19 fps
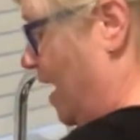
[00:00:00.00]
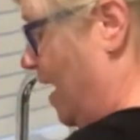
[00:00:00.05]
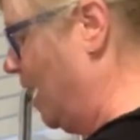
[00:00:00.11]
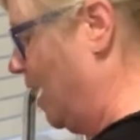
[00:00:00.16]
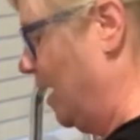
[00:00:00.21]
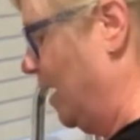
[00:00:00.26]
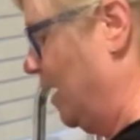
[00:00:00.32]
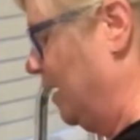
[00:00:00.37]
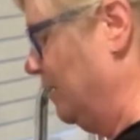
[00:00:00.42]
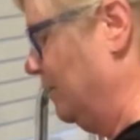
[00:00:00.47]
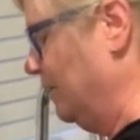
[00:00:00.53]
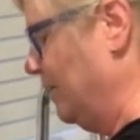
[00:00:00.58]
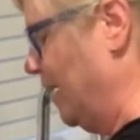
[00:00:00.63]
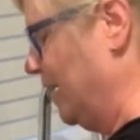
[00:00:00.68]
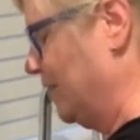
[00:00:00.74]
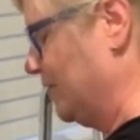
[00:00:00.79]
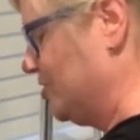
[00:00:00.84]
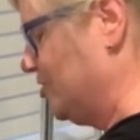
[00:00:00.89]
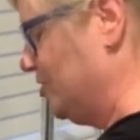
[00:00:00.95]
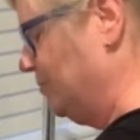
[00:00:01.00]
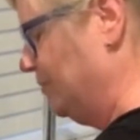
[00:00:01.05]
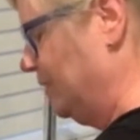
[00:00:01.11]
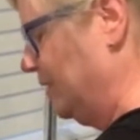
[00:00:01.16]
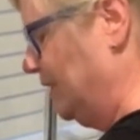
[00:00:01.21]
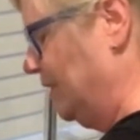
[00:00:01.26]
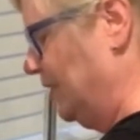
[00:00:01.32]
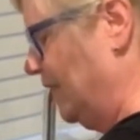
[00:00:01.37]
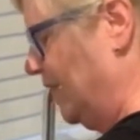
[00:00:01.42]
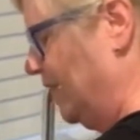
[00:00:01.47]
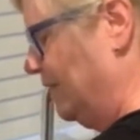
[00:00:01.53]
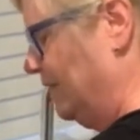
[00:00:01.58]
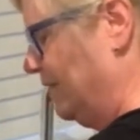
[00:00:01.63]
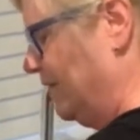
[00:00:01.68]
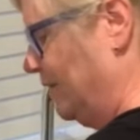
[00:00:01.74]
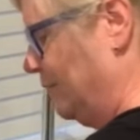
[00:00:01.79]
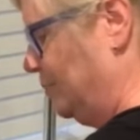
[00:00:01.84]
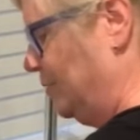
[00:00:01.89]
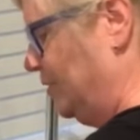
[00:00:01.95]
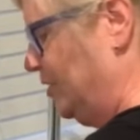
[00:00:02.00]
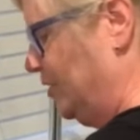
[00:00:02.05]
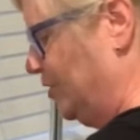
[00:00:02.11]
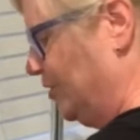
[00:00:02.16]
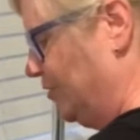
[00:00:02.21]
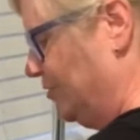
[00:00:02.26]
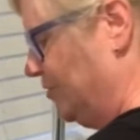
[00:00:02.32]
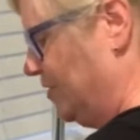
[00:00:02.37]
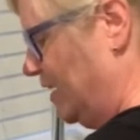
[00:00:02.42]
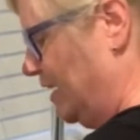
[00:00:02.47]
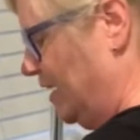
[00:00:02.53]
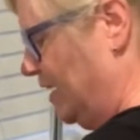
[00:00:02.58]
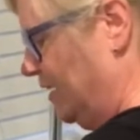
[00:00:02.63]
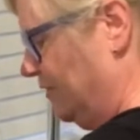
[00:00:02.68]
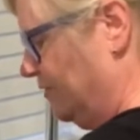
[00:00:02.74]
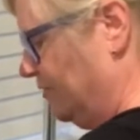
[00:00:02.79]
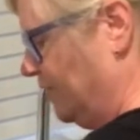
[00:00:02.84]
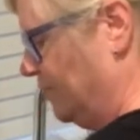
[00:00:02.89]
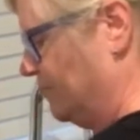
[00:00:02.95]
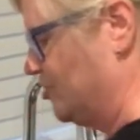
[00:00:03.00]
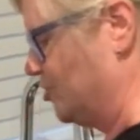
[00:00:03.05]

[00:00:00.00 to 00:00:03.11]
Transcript: I actually really like the pure taste of